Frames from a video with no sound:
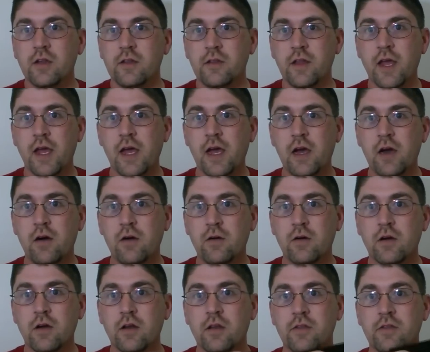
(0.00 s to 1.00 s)

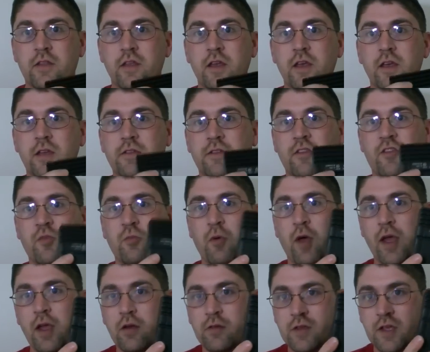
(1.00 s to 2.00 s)
Now, the
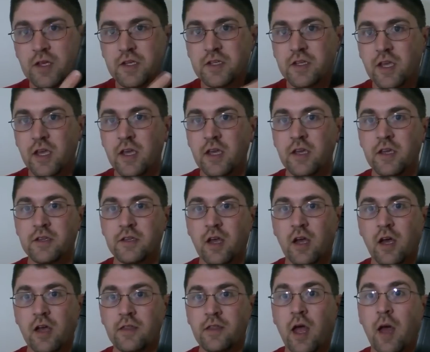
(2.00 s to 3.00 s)
display on this is
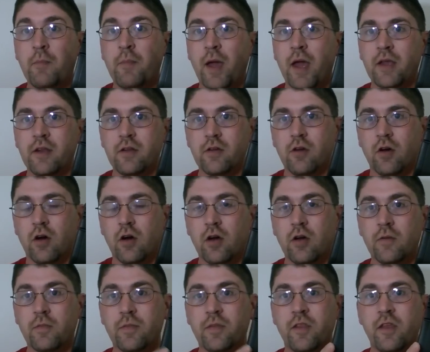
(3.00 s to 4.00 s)
uh, not bad at
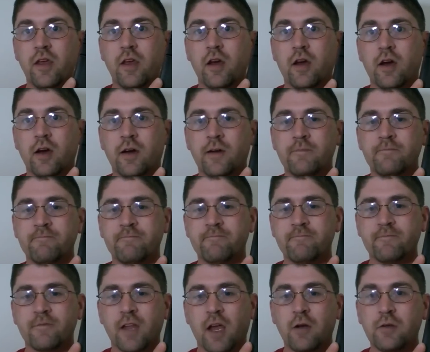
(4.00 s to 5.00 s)
all. The um,
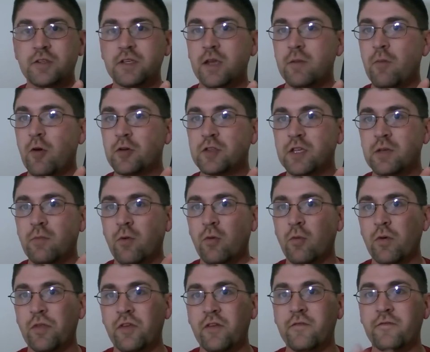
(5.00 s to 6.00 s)
I would say most of them are
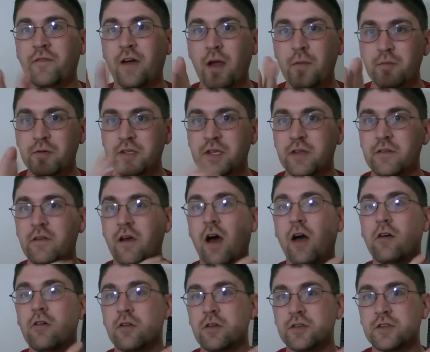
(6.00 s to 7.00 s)
within 5%
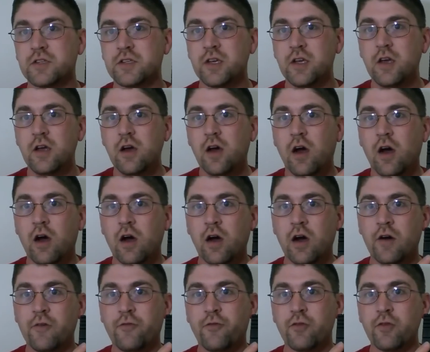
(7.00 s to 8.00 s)
tolerance
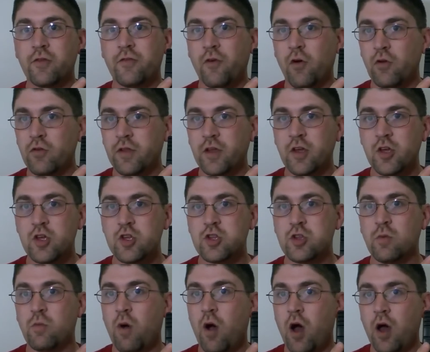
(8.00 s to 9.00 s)
uh, for the
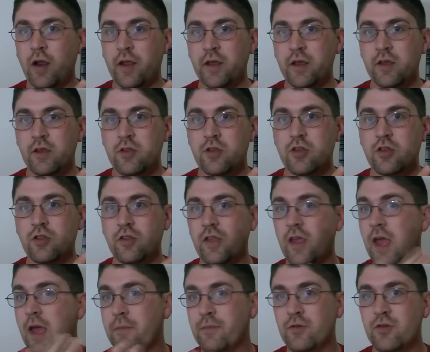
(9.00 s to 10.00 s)
voltage, the wattage,
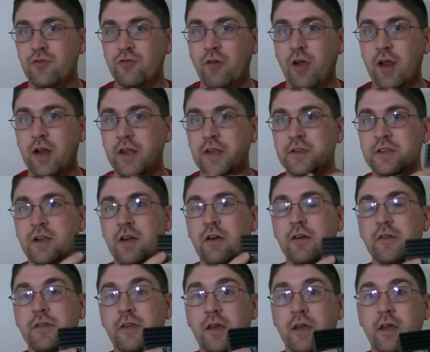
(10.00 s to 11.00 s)
the amperage ratings, and
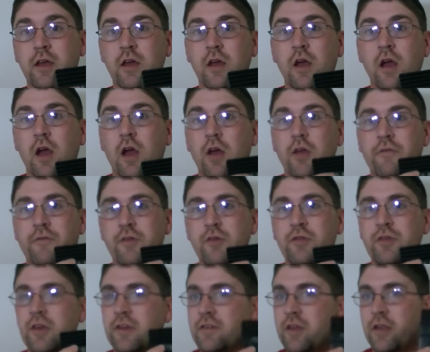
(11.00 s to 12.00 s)
everything. A few
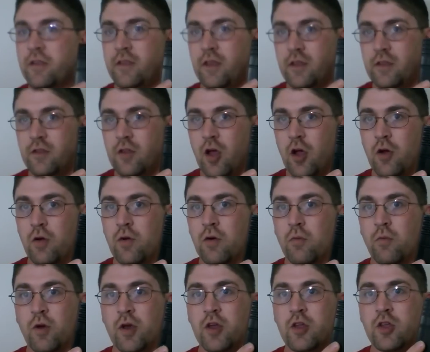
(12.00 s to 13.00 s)
things I did
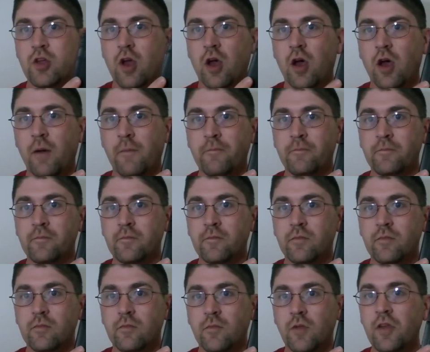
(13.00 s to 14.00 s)
note, which um,
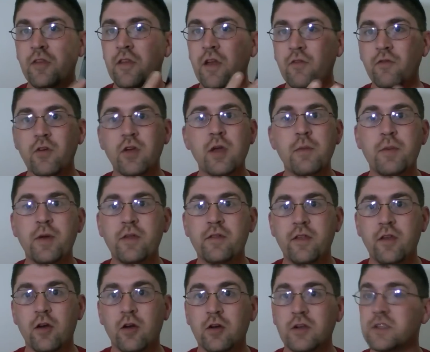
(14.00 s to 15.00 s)
it's not really a big
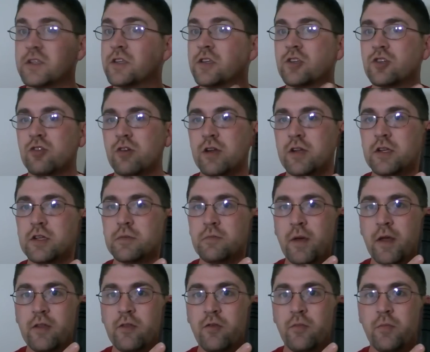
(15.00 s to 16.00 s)
deal because the screen is
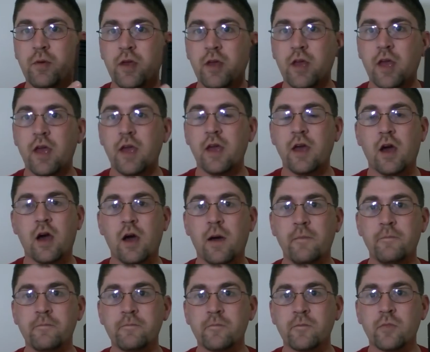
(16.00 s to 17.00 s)
meant to be a
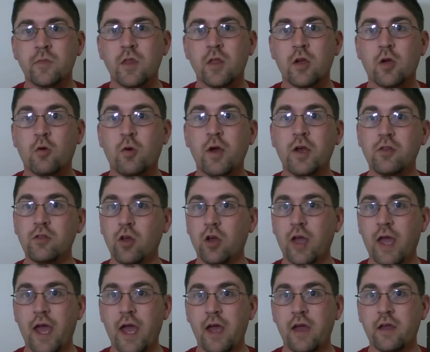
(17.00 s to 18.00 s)
um, quick
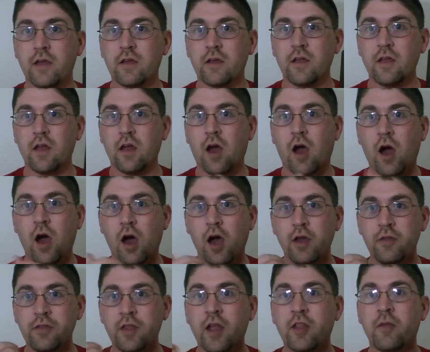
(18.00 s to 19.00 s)
look at,
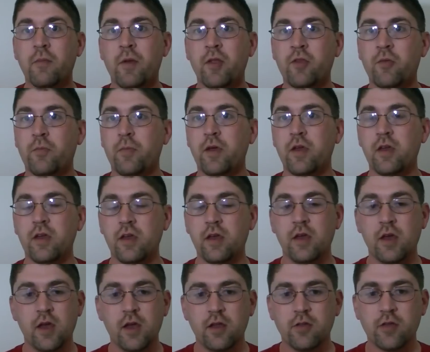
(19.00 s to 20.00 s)
uh, not meant to
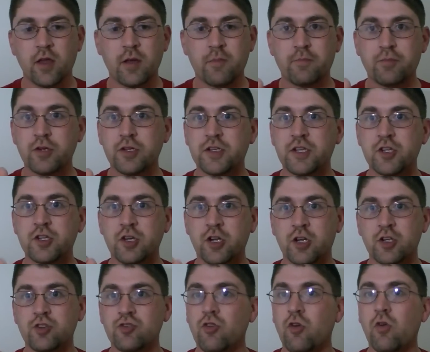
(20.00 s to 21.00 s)
be like precision
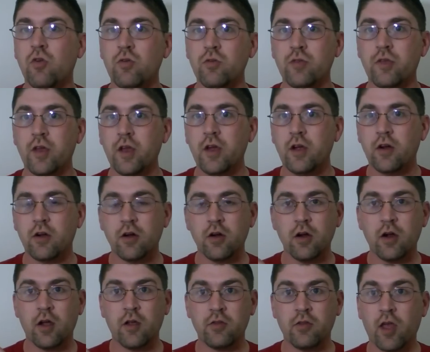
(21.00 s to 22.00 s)
controlled
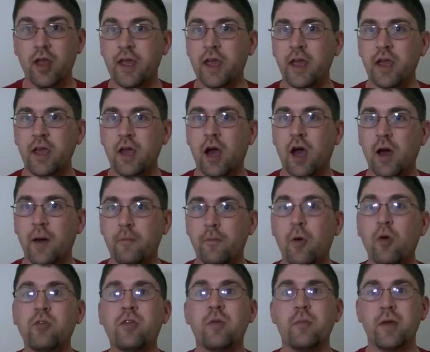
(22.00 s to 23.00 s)
or like a uh,
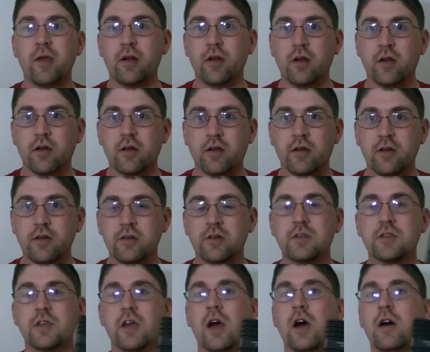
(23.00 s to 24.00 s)
multimeter.
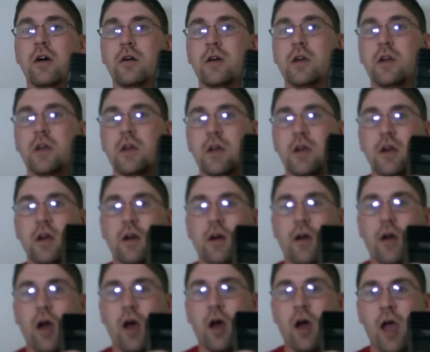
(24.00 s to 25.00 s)
So
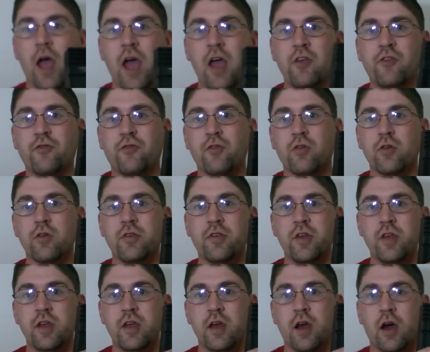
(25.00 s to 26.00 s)
uh, as for
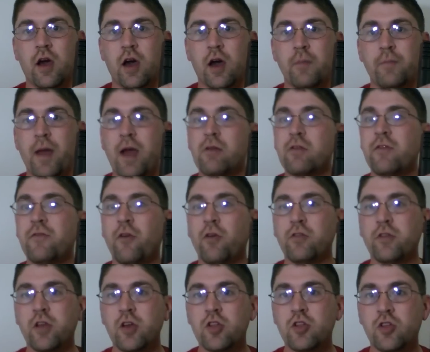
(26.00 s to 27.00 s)
the uh, battery
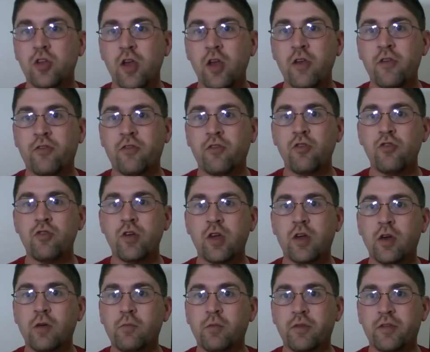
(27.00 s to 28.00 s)
voltage, it's usually
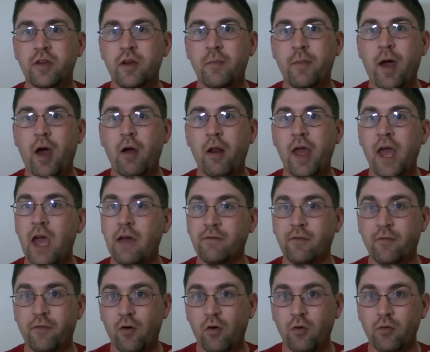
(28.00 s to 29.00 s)
good within about a half
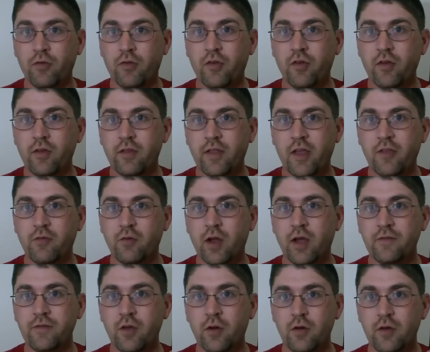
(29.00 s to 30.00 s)
a volt. That's what
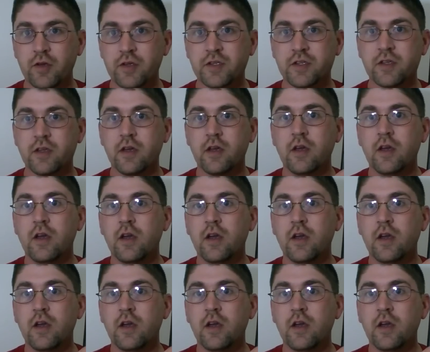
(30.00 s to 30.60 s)
I've noticed.